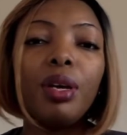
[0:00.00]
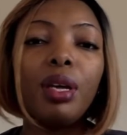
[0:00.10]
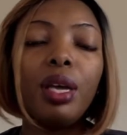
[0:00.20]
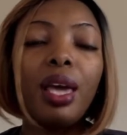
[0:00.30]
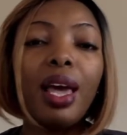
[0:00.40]

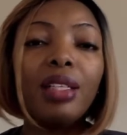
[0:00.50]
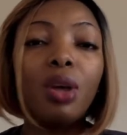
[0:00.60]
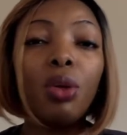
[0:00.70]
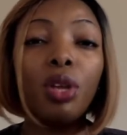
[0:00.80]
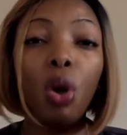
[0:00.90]
it has
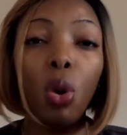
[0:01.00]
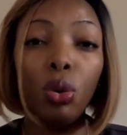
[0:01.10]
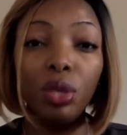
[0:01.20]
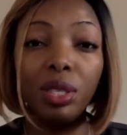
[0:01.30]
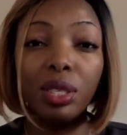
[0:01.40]
all the
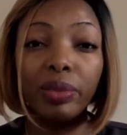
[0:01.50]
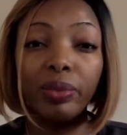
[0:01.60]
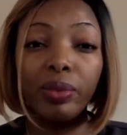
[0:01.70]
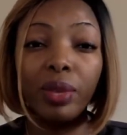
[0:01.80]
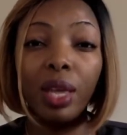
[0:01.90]
codes
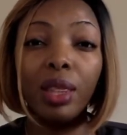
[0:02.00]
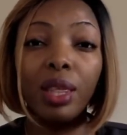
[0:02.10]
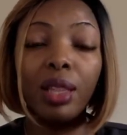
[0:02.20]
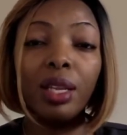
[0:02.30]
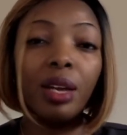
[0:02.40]
and
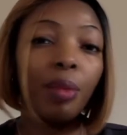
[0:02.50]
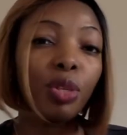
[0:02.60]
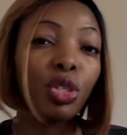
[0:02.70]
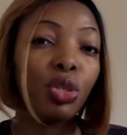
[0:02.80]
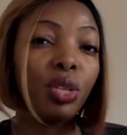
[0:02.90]
then the
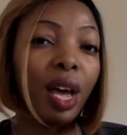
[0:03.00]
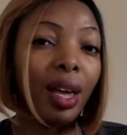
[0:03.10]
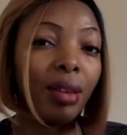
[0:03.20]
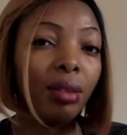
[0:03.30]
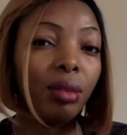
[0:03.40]
numbers to
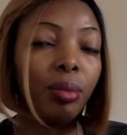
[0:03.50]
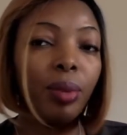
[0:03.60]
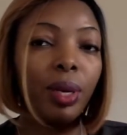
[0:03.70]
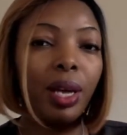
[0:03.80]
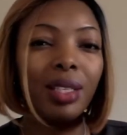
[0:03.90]
dial.
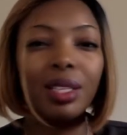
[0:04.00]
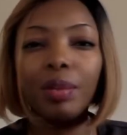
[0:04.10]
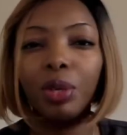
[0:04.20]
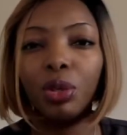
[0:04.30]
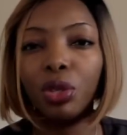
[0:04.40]
But as
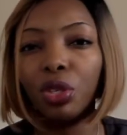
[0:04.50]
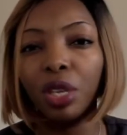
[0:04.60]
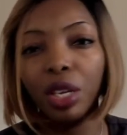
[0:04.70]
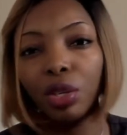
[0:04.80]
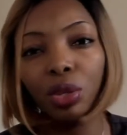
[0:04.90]
time goes on, you
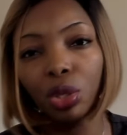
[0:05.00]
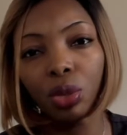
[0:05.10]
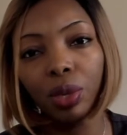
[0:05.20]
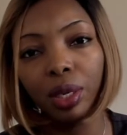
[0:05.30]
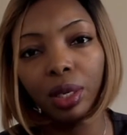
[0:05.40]
get used
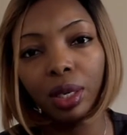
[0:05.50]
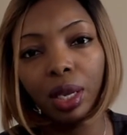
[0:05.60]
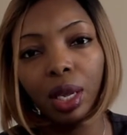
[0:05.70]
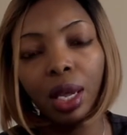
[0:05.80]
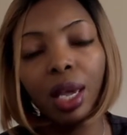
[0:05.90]
to it.
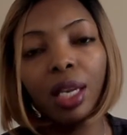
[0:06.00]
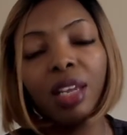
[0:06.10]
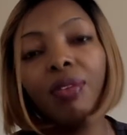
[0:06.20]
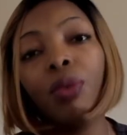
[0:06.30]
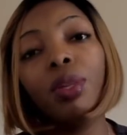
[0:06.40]
And
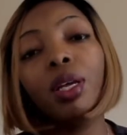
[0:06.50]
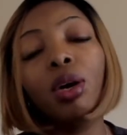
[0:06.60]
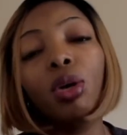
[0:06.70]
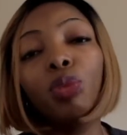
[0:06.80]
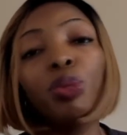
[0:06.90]
even with the
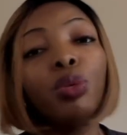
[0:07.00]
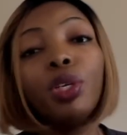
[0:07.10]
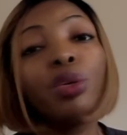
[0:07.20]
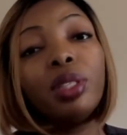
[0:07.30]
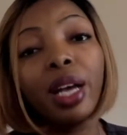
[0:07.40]
code blue, we
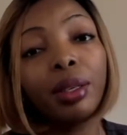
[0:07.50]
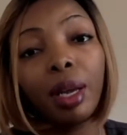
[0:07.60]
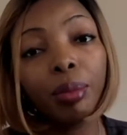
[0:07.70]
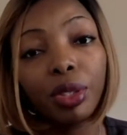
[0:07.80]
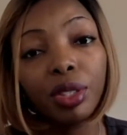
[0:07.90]
don't dial
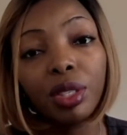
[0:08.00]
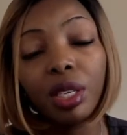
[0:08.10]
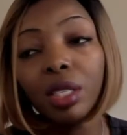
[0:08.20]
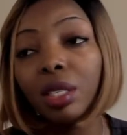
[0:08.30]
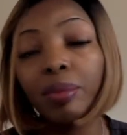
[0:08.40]
numbers.
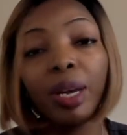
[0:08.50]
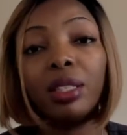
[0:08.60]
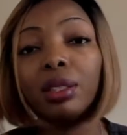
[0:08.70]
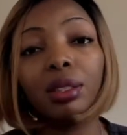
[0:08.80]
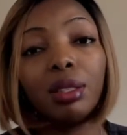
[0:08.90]
It's a
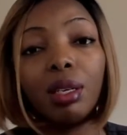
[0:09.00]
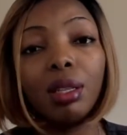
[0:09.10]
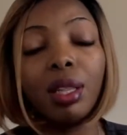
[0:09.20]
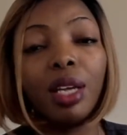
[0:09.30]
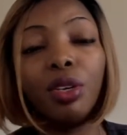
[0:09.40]
button
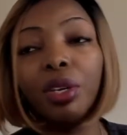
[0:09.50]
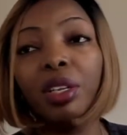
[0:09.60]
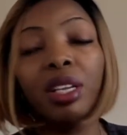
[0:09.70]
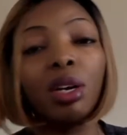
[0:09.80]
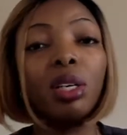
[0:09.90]
that you're
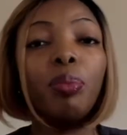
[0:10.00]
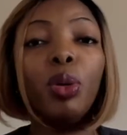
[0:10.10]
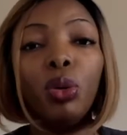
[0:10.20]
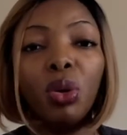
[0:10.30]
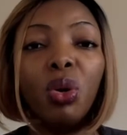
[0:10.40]
either gonna
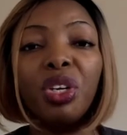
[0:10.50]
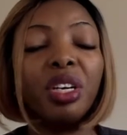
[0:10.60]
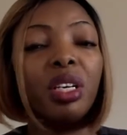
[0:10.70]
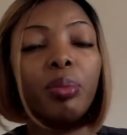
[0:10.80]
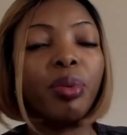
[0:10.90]
pull or you're
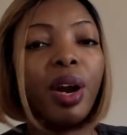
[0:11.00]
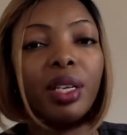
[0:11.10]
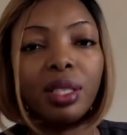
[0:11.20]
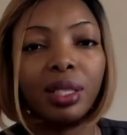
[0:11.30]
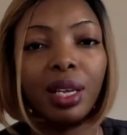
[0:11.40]
gonna press.